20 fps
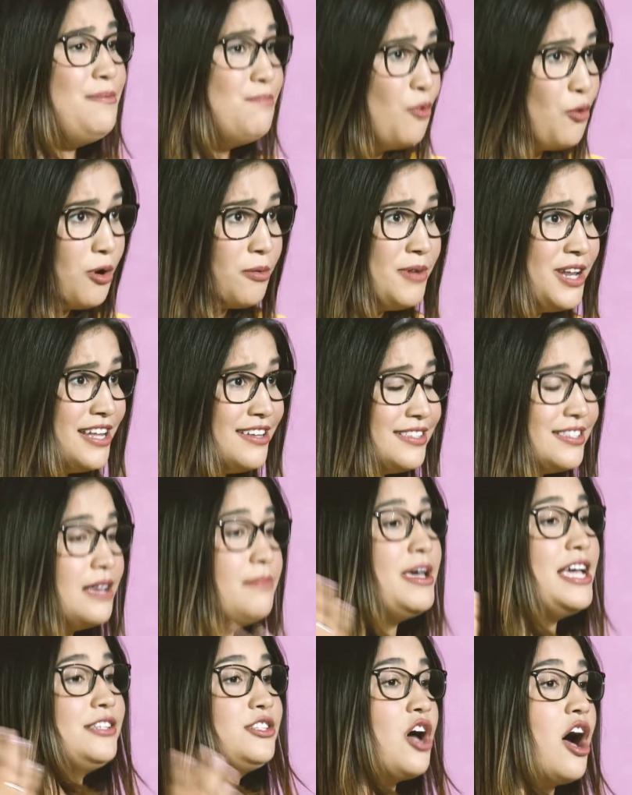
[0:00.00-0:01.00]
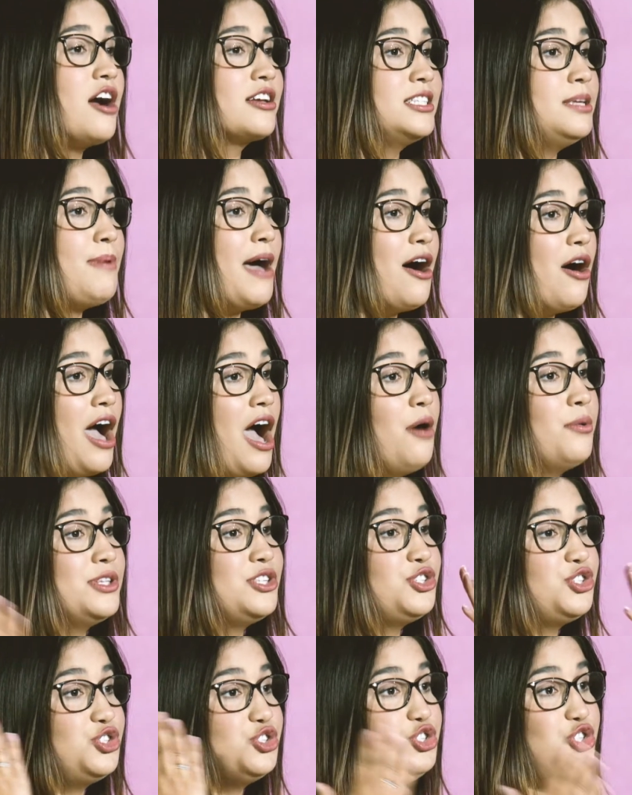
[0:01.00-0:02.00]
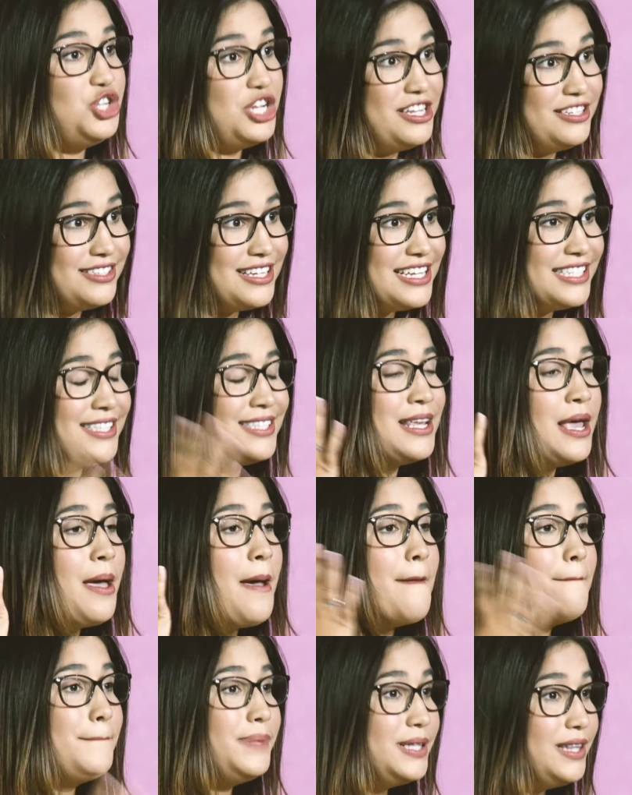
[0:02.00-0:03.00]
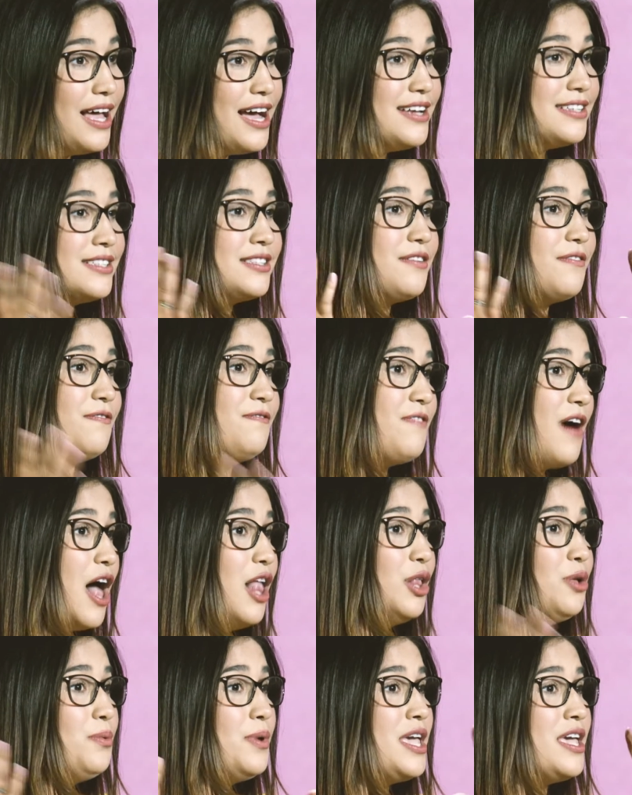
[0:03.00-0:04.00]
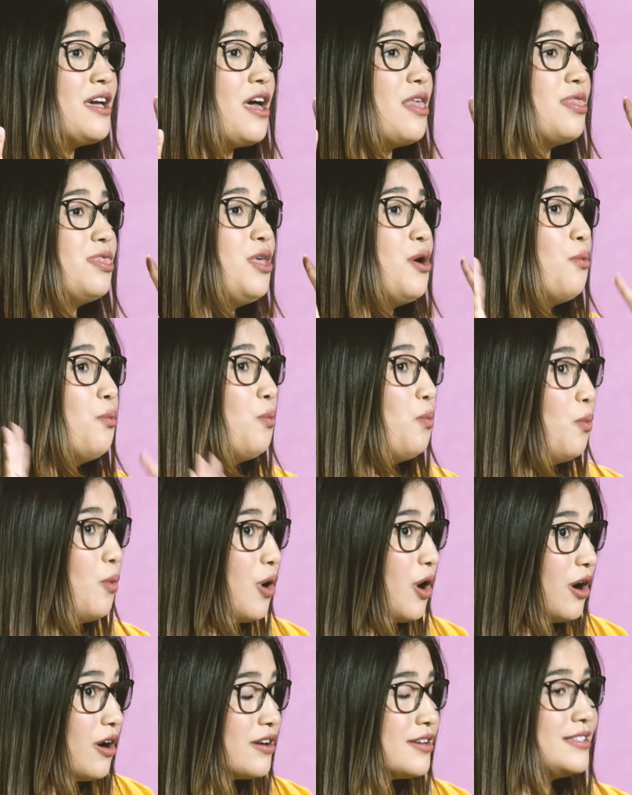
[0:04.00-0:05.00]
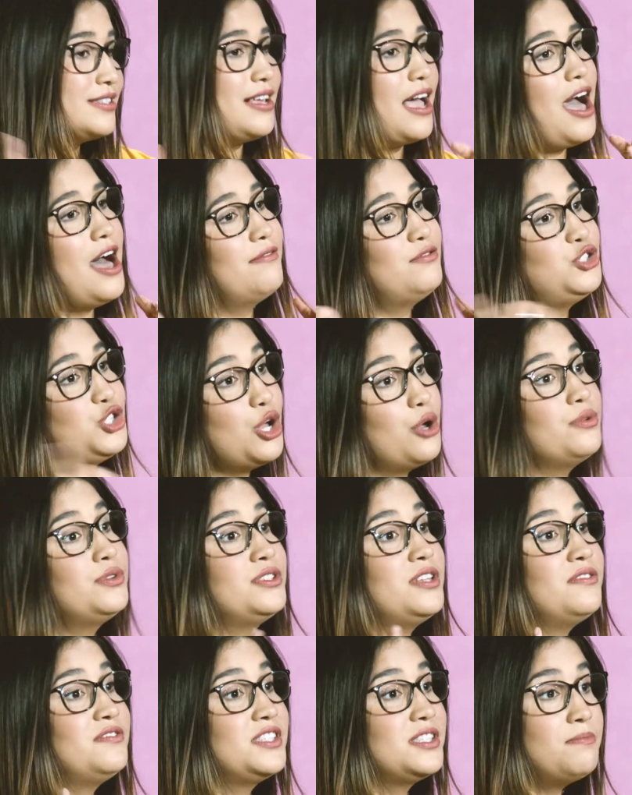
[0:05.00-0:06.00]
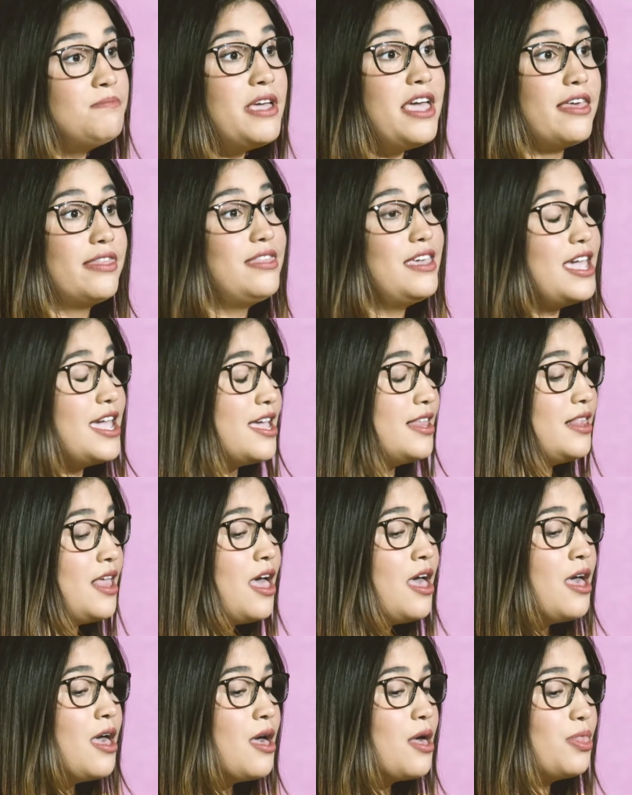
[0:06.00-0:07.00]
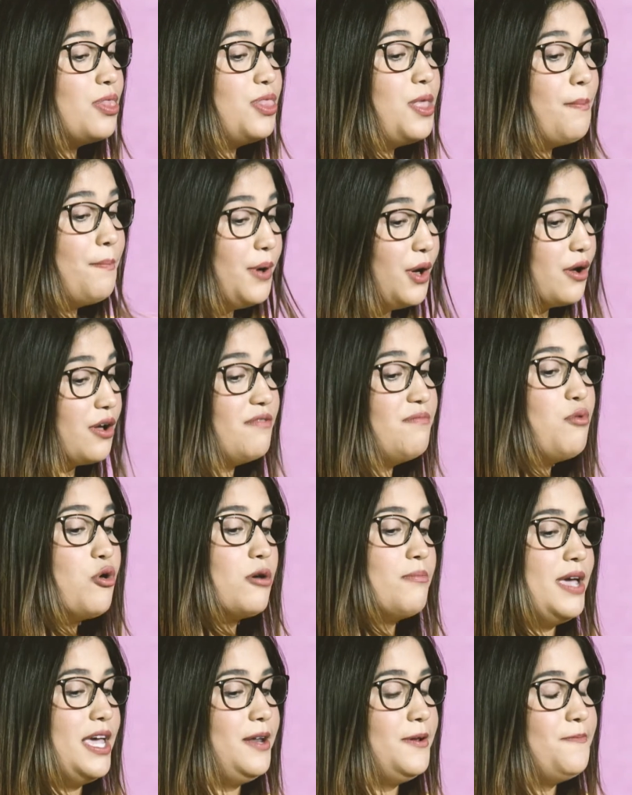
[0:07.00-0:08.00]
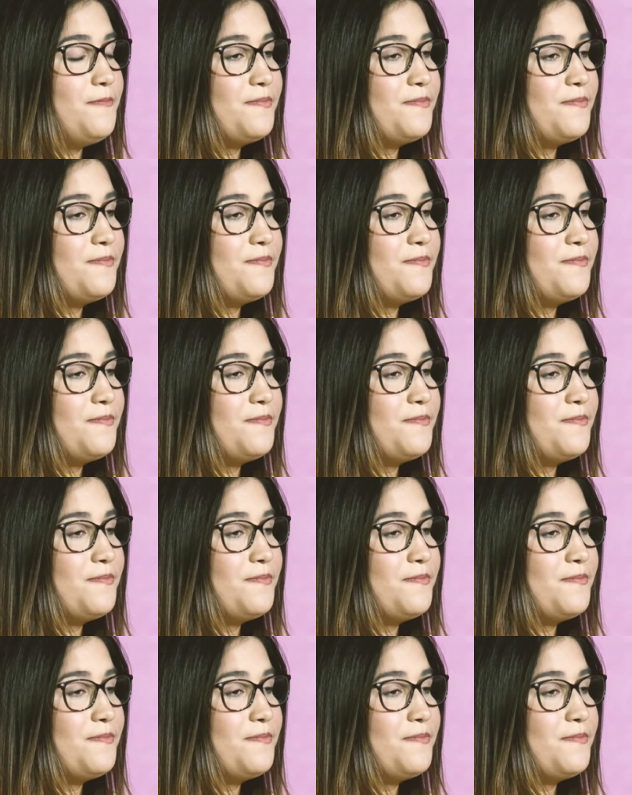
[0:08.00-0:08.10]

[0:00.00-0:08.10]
Mormonism, it talks about how it's Jesus plus following the works of Joseph Smith in the Book of Mormon.